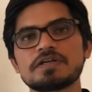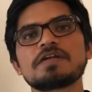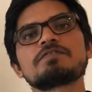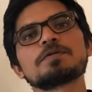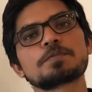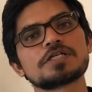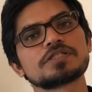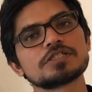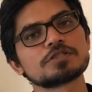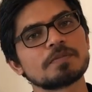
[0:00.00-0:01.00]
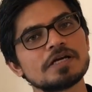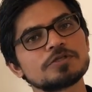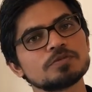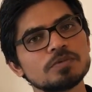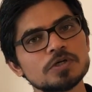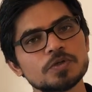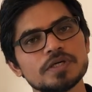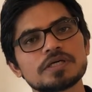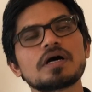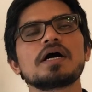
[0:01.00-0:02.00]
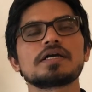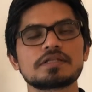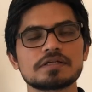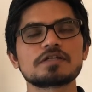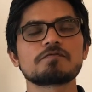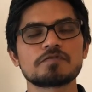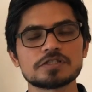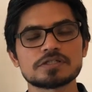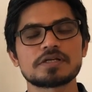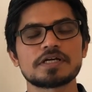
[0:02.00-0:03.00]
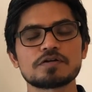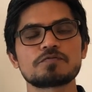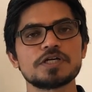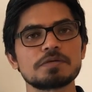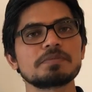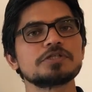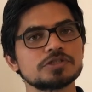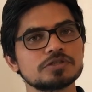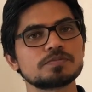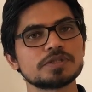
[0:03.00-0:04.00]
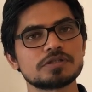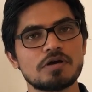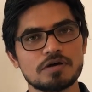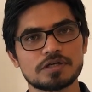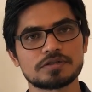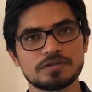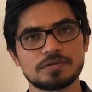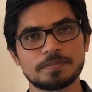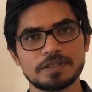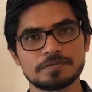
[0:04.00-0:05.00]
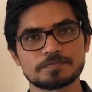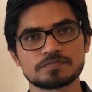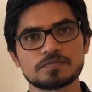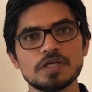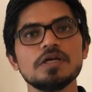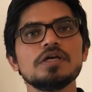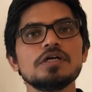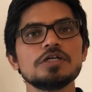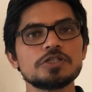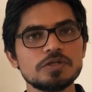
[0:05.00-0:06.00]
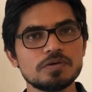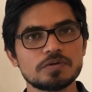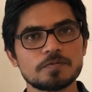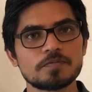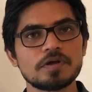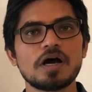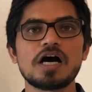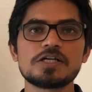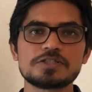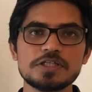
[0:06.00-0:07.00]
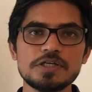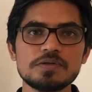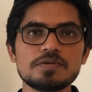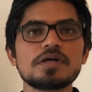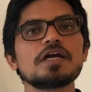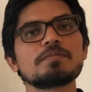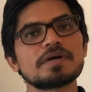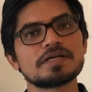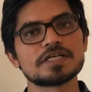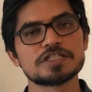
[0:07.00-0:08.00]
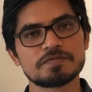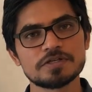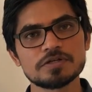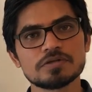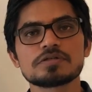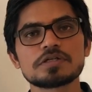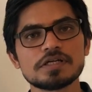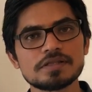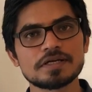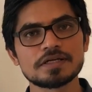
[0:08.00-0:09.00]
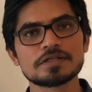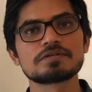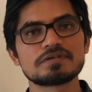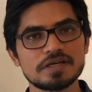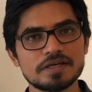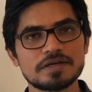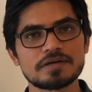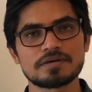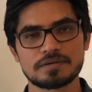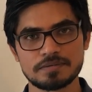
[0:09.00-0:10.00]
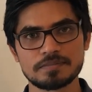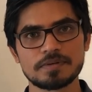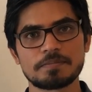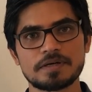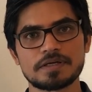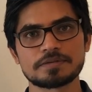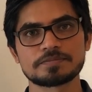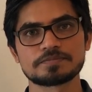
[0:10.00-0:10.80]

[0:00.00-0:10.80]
And if depression is mild to moderate, I think the first line of treatment should be a talking therapy. So I'll see you in my next video. Till then, take care. Bye-bye.